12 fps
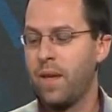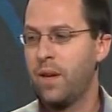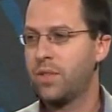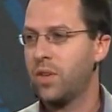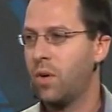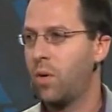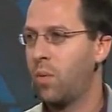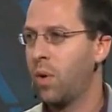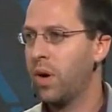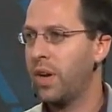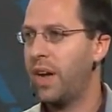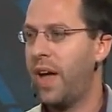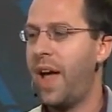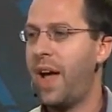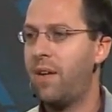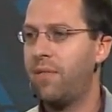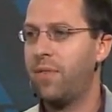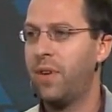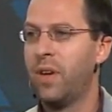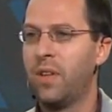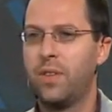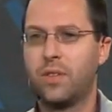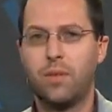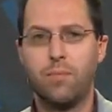And so we're going to have
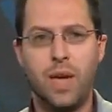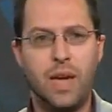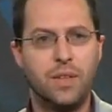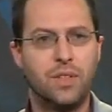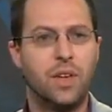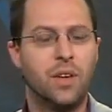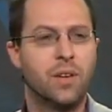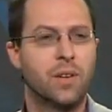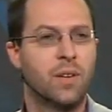this amazing